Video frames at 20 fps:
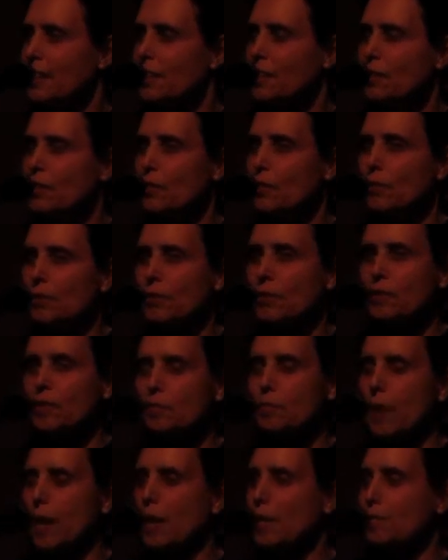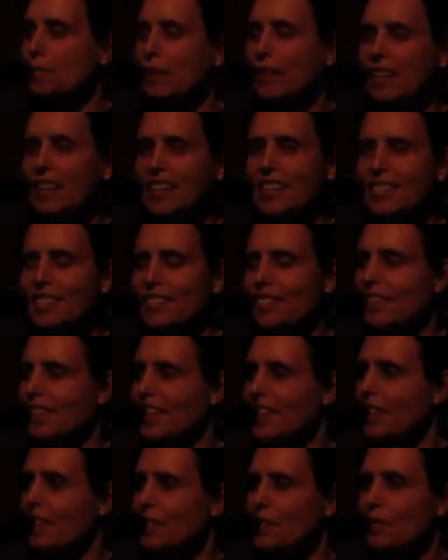know those pipelines, or
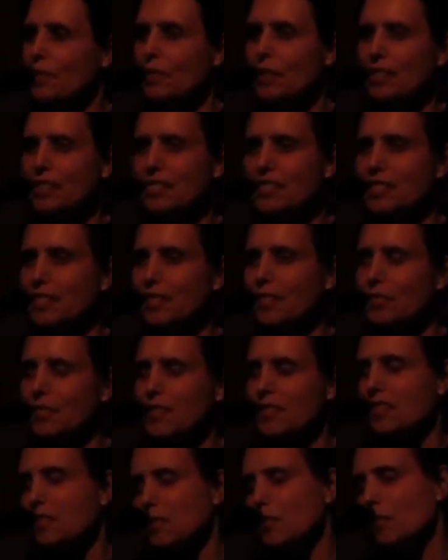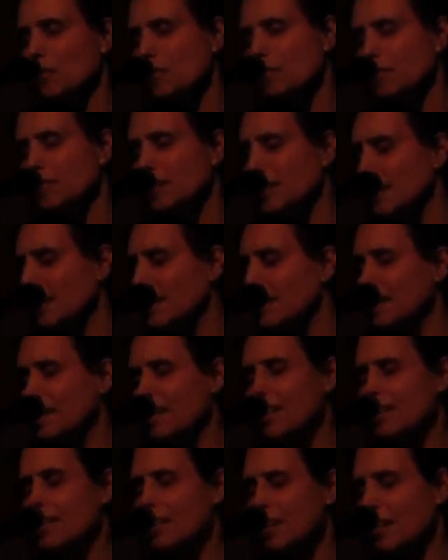I don't know that stuff's, you know,
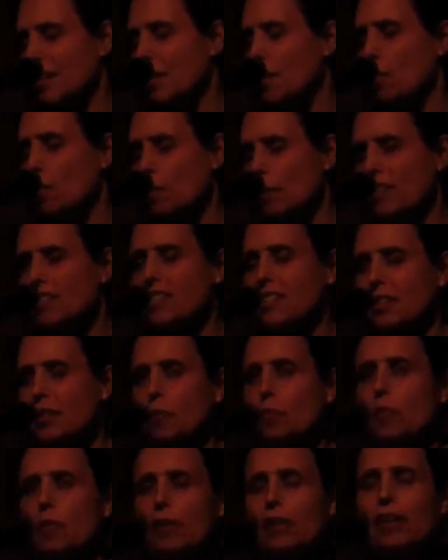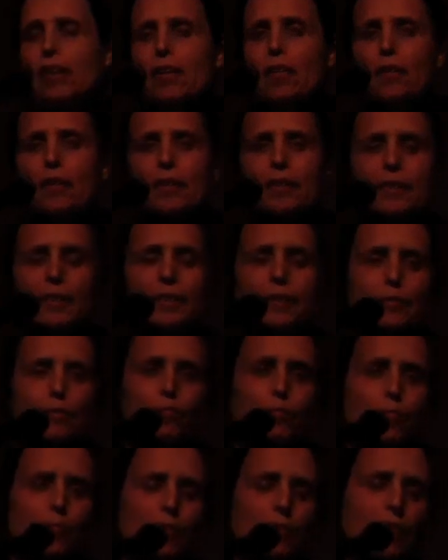I hope that's going to work out.
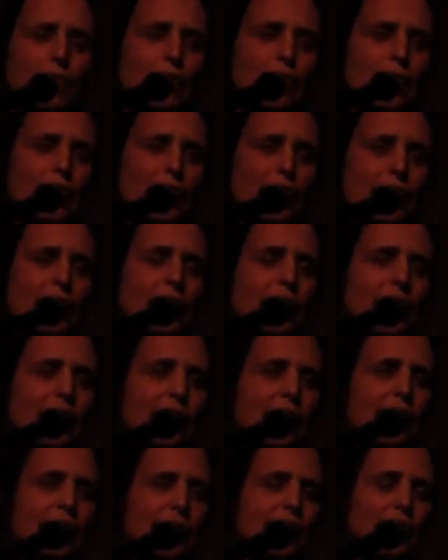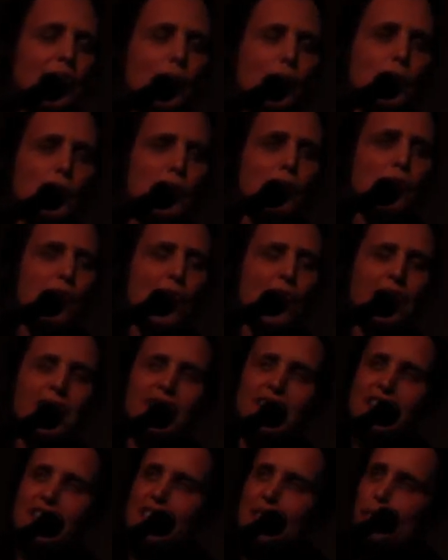And, you know, but the
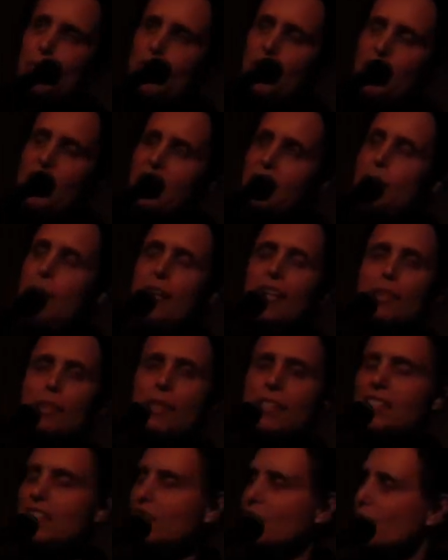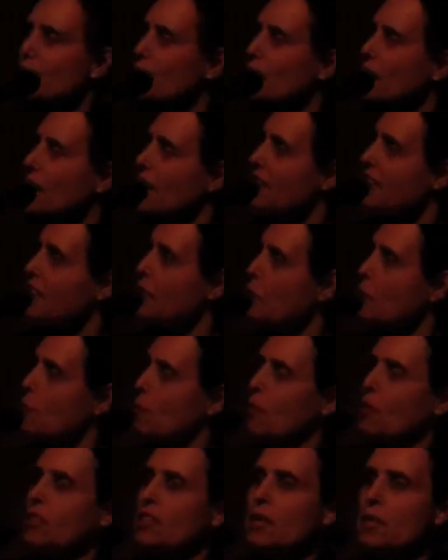fact is we're just like my sister Leslie,
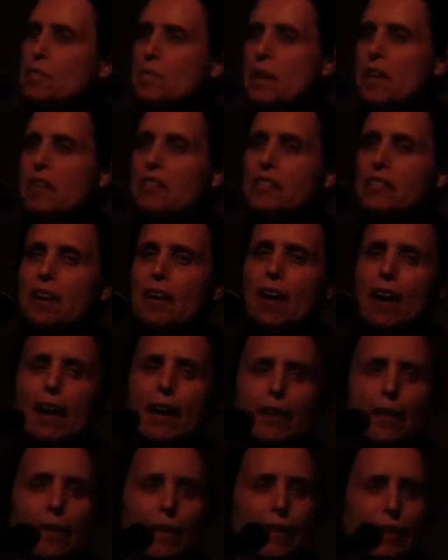we're putting the nails higher.